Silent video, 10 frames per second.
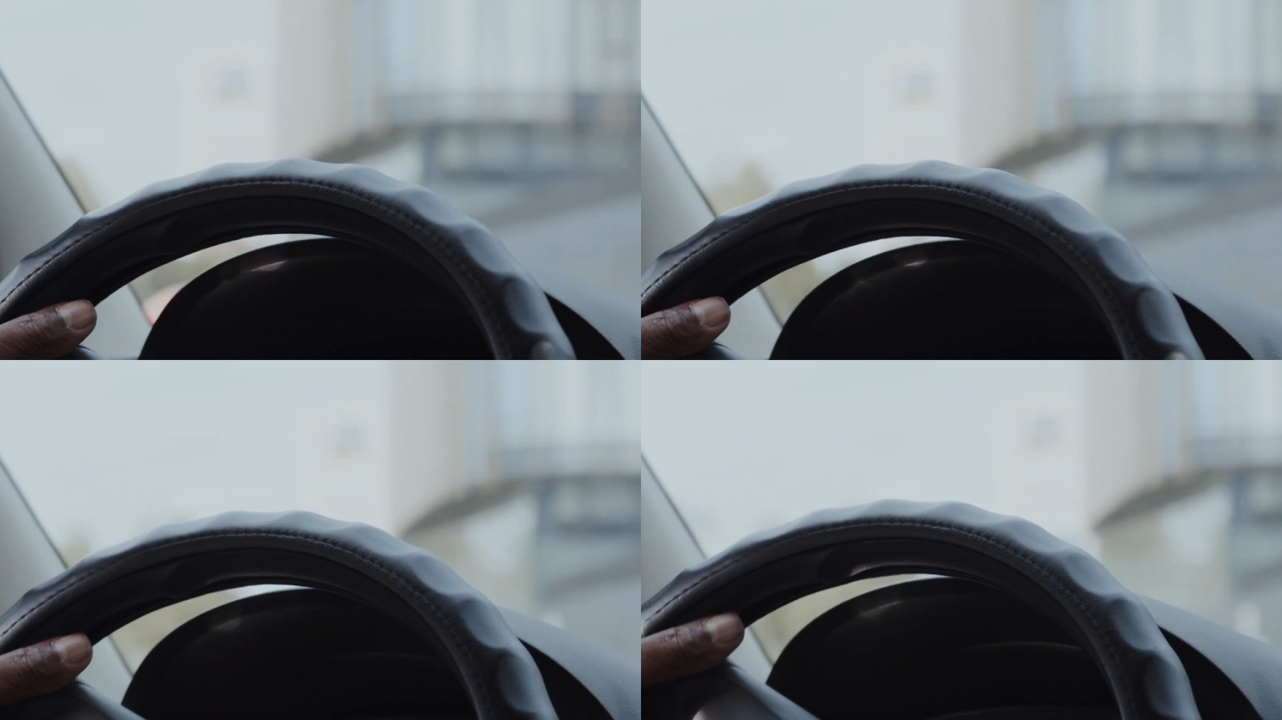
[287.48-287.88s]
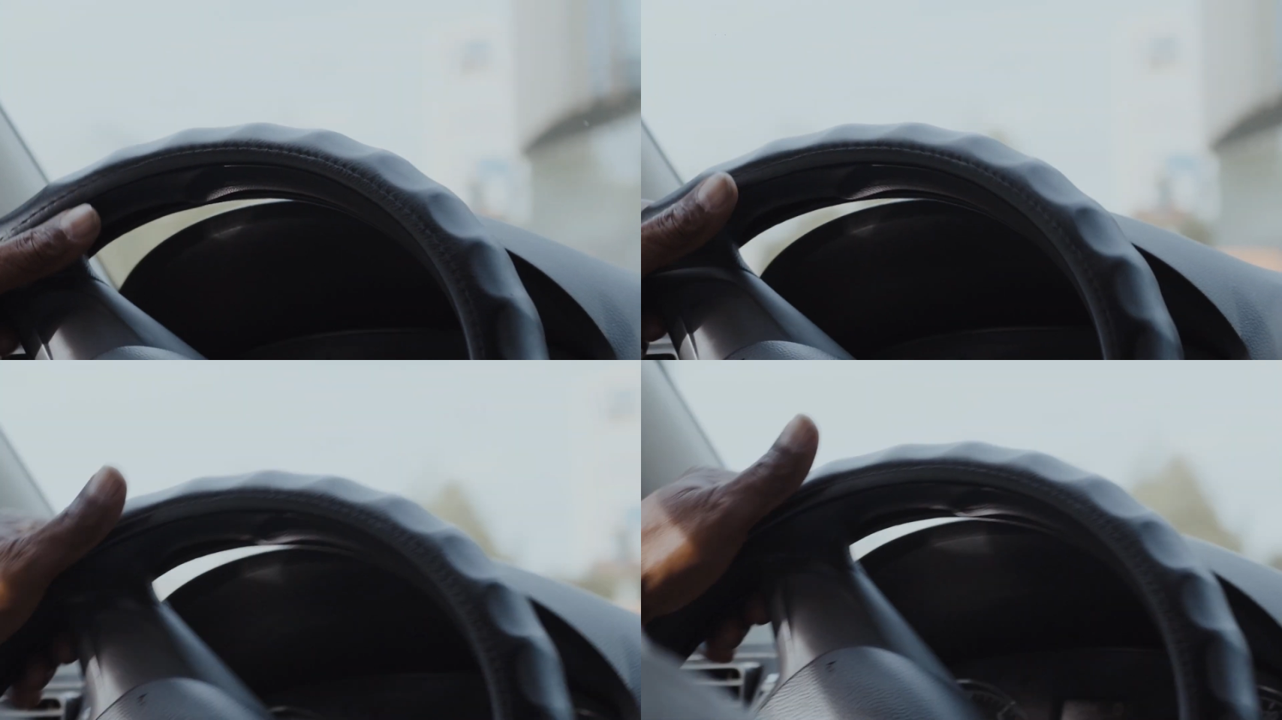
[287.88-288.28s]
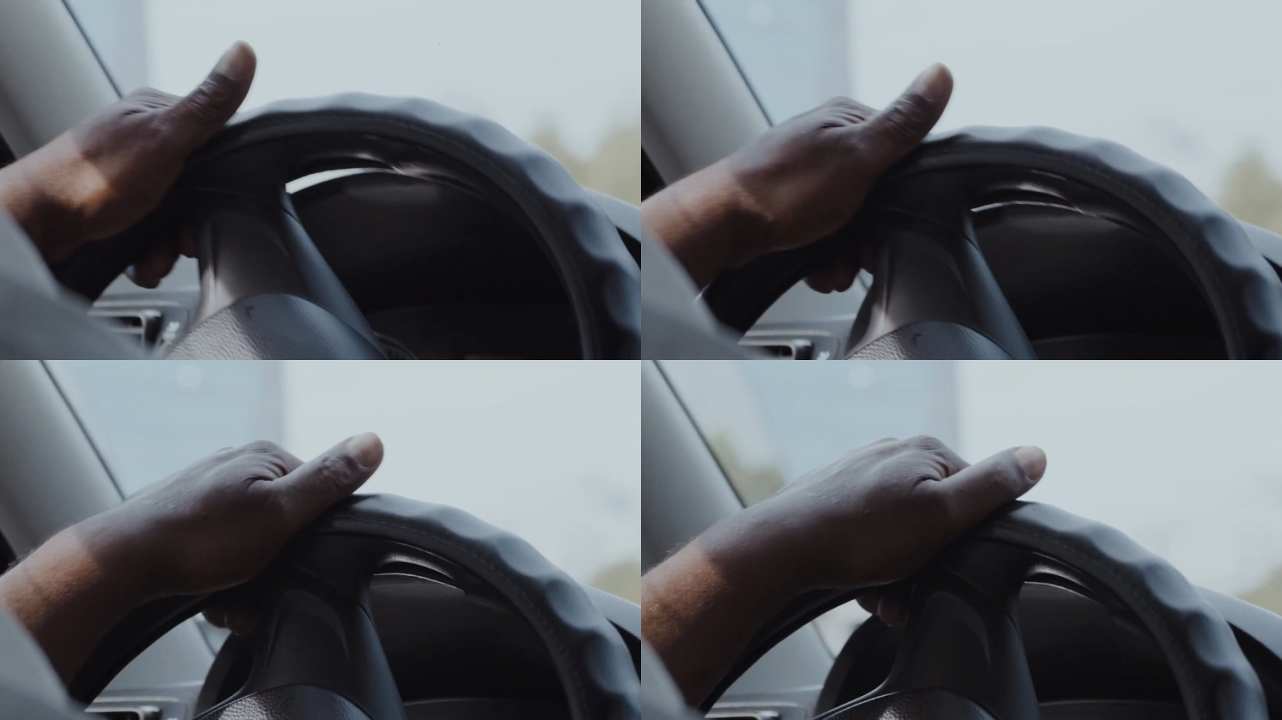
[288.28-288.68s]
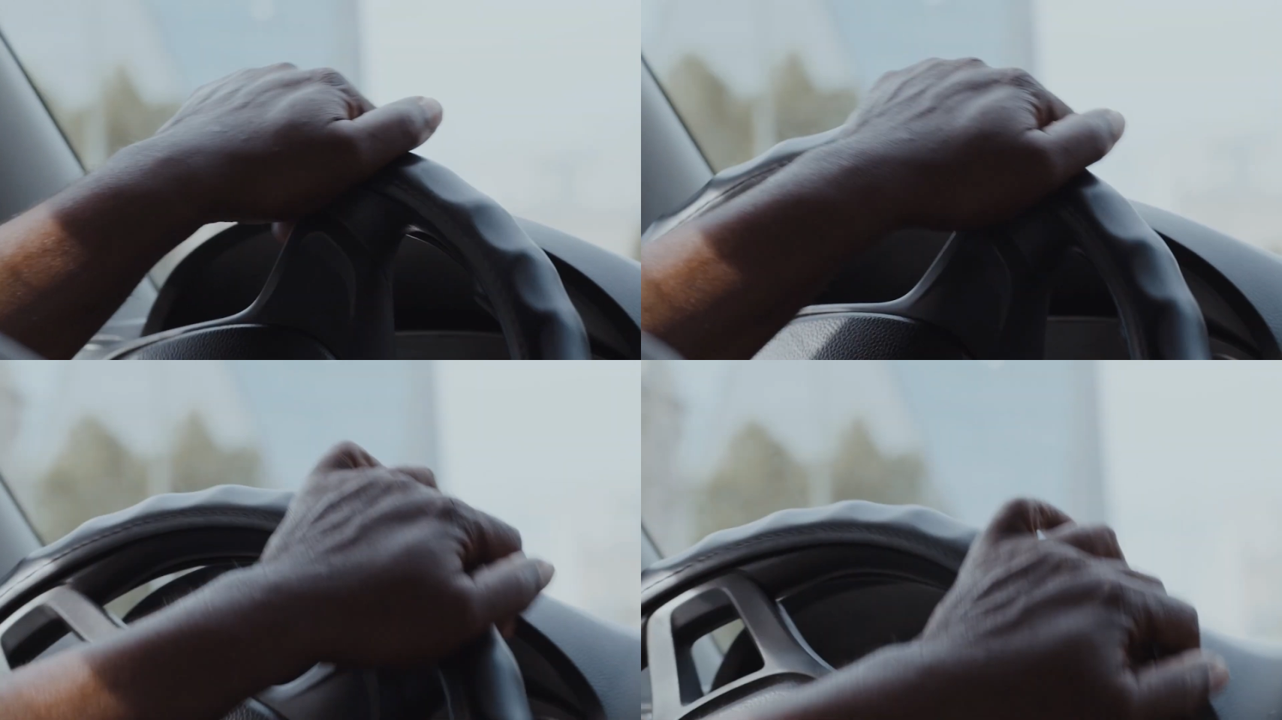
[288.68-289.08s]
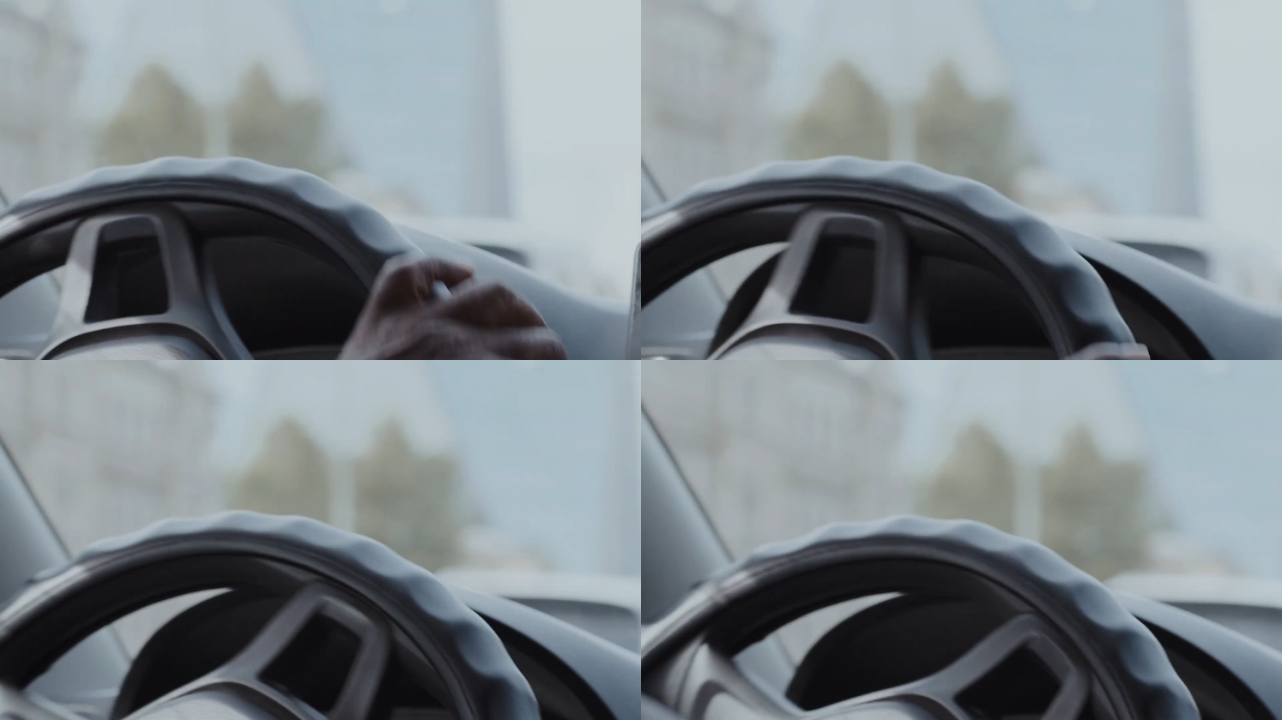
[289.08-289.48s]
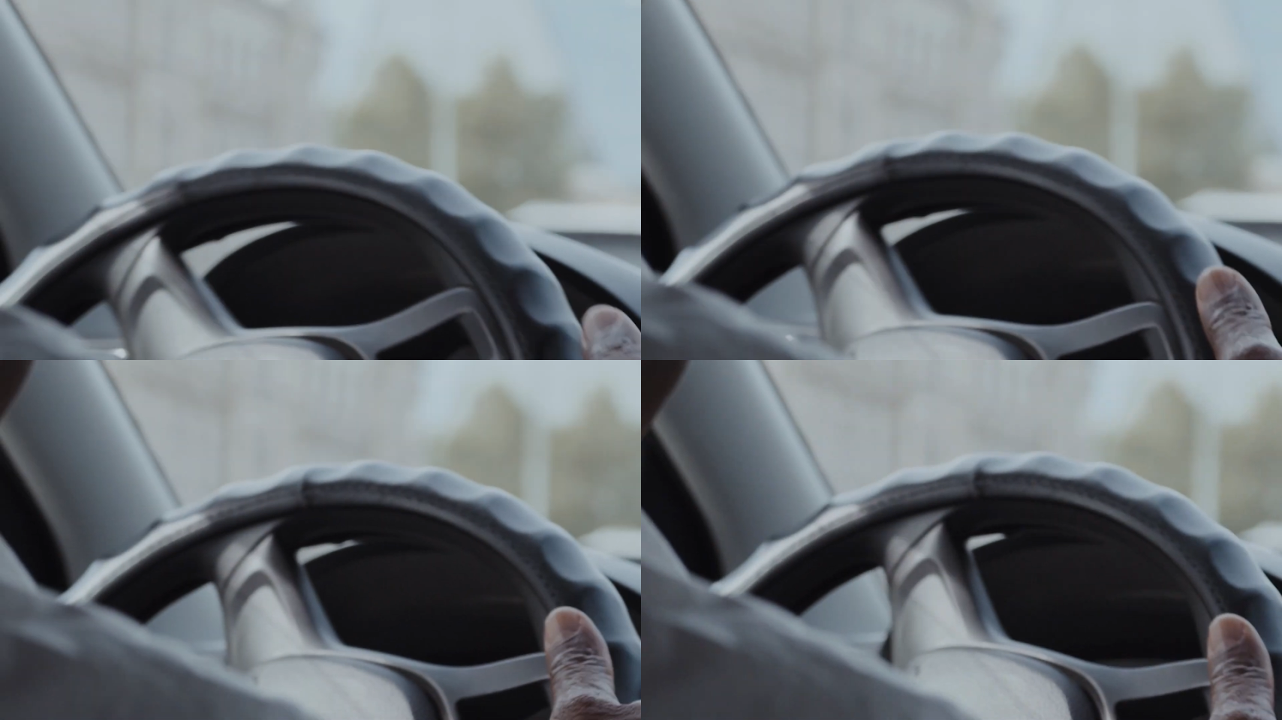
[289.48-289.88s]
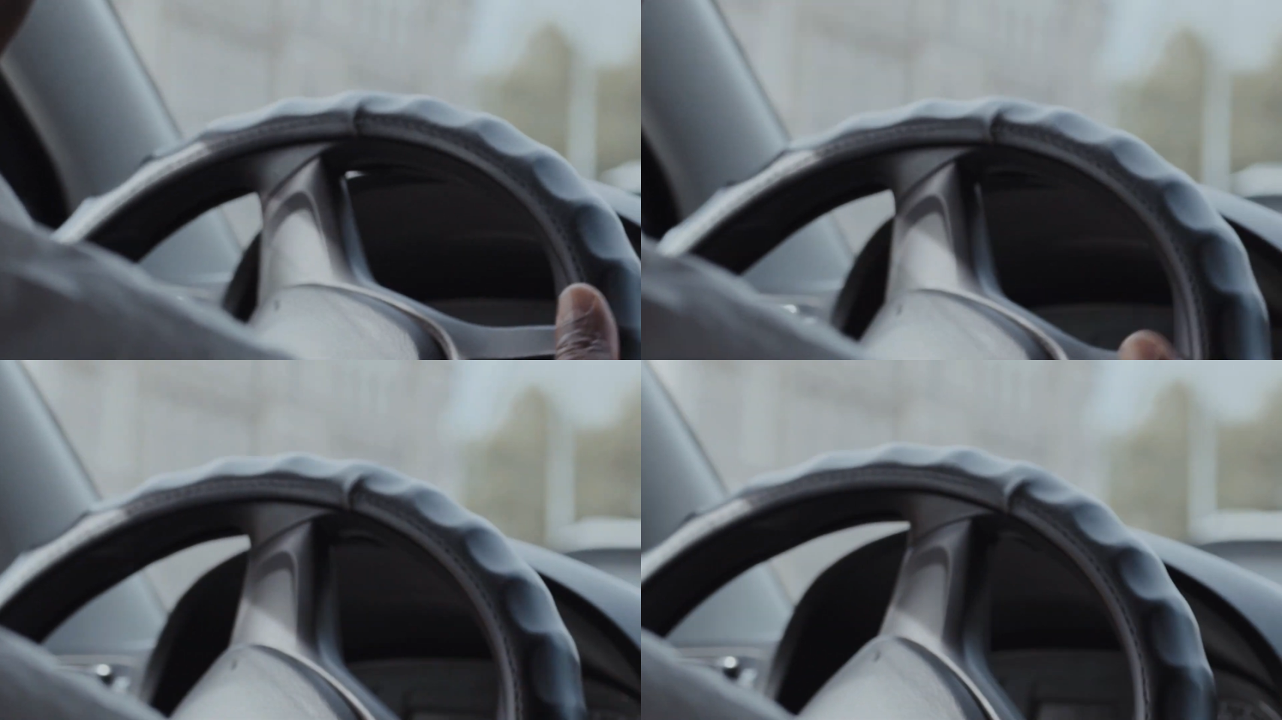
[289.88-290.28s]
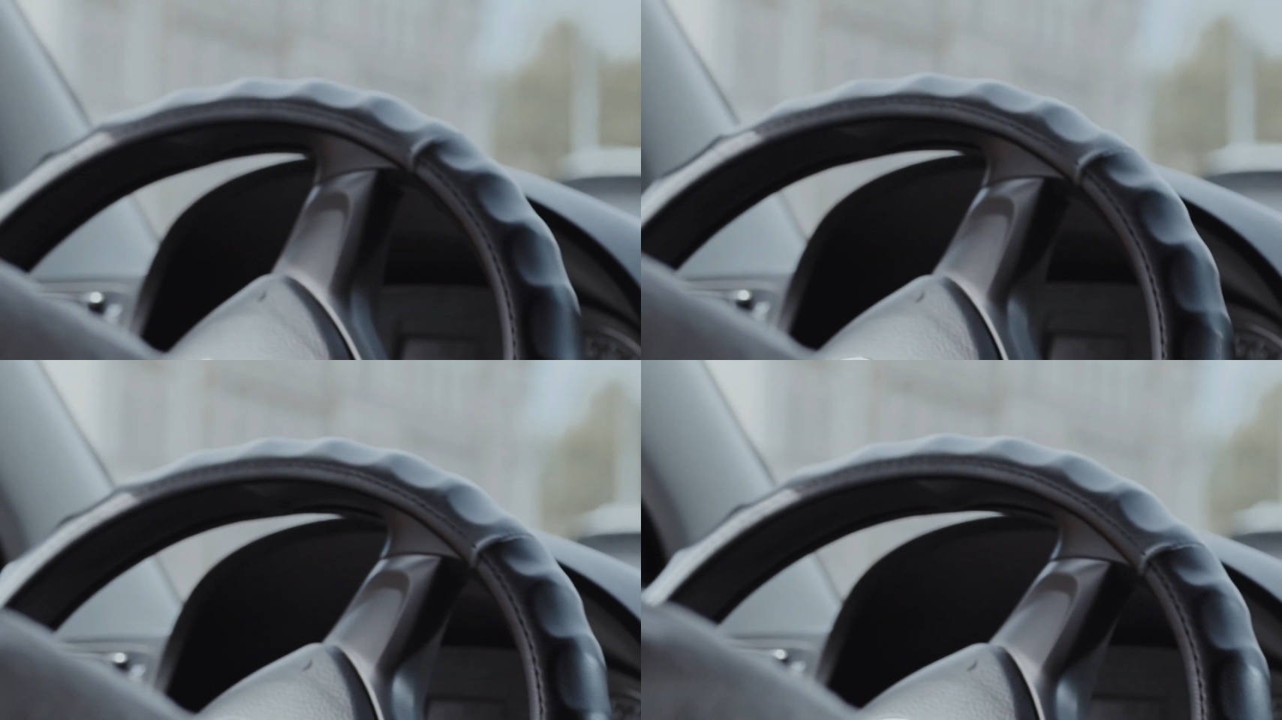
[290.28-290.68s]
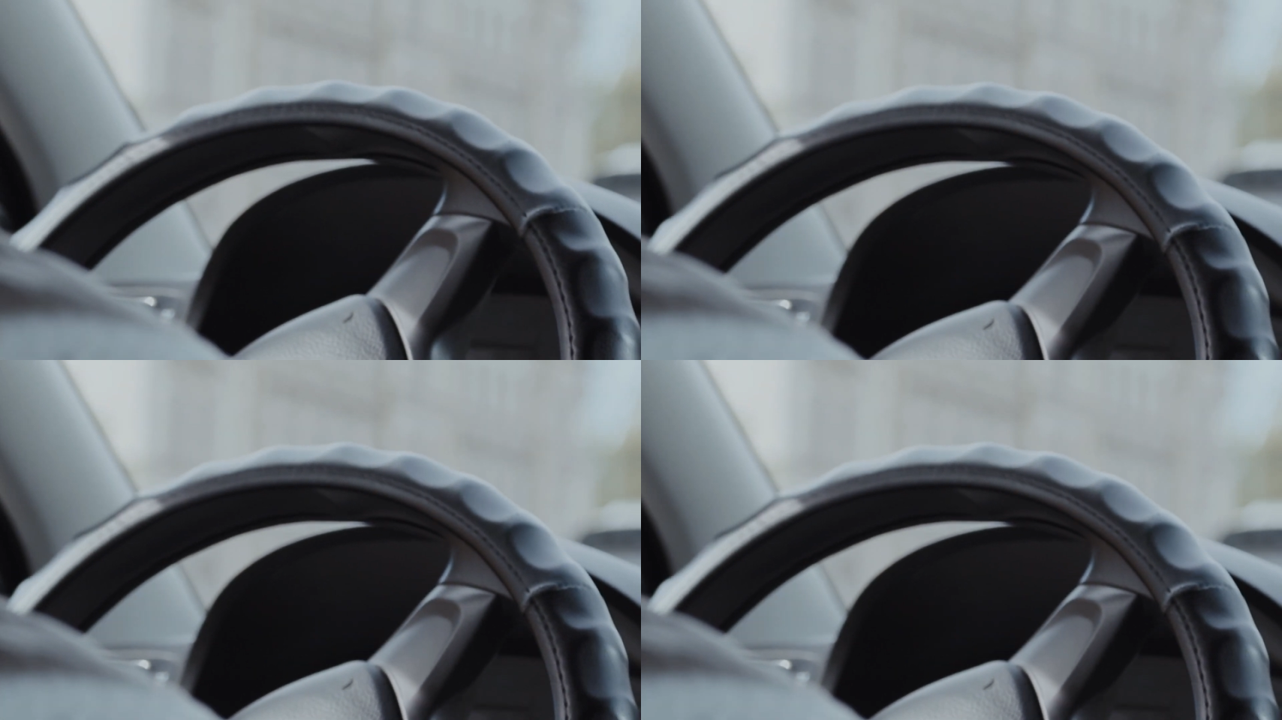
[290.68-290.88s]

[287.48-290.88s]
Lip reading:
No face is visible, so there are no lips to read.